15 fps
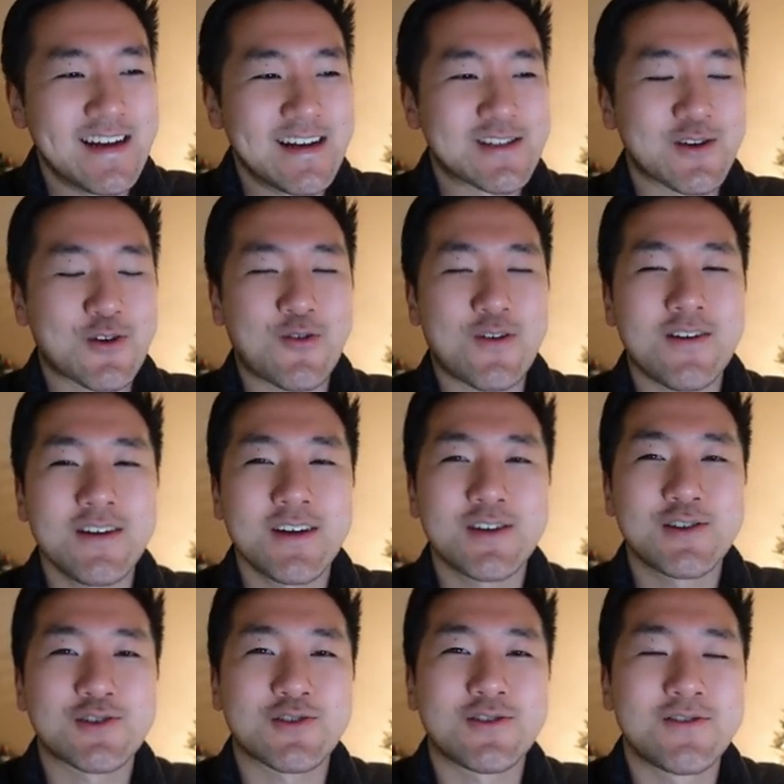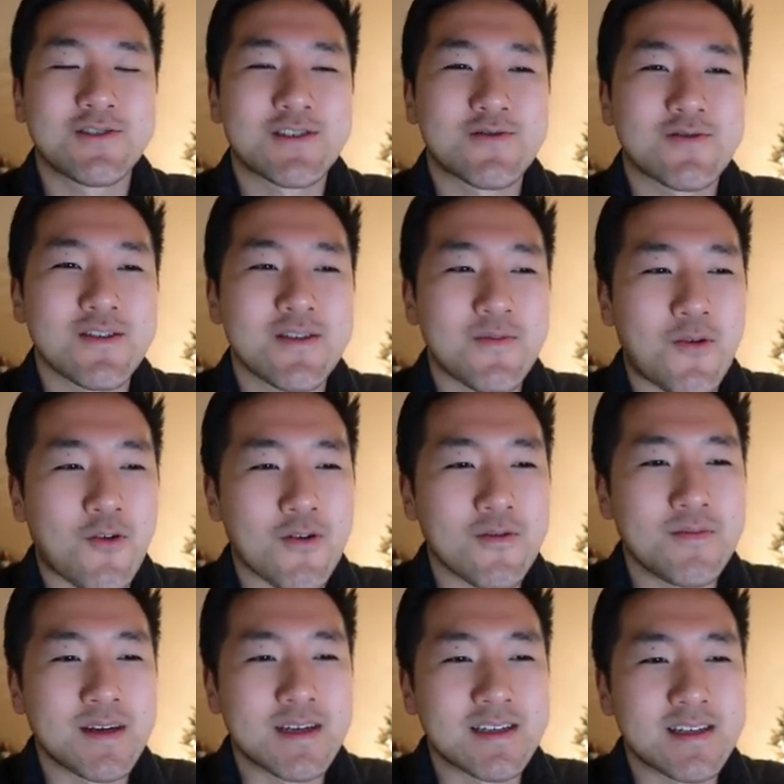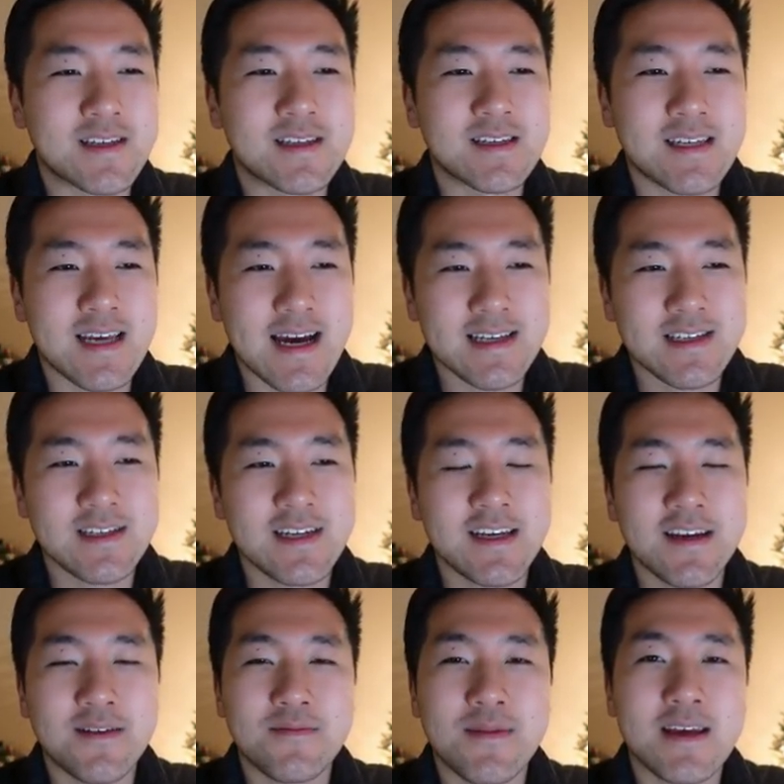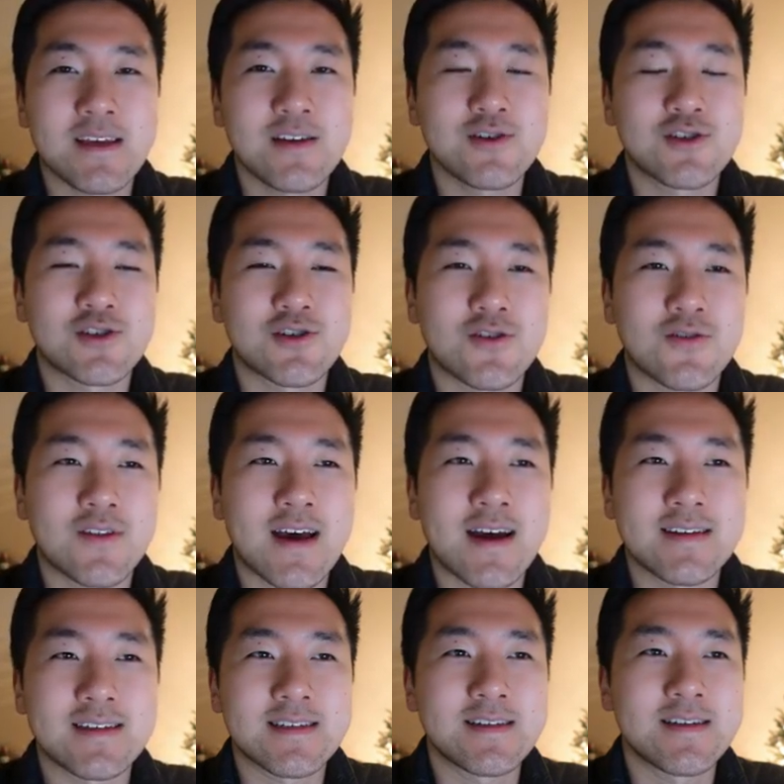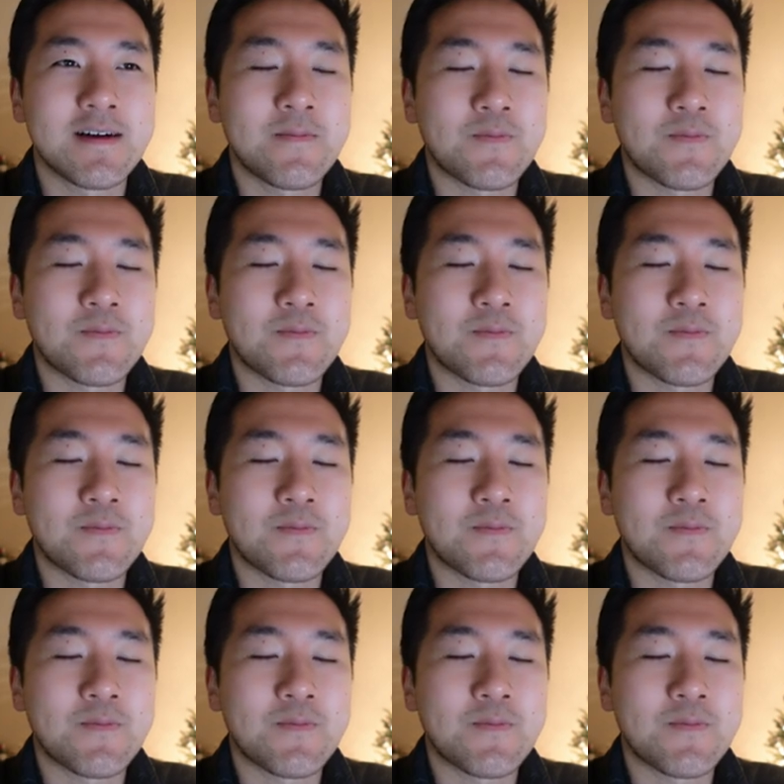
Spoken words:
So quality control is really important because it's testing and making sure that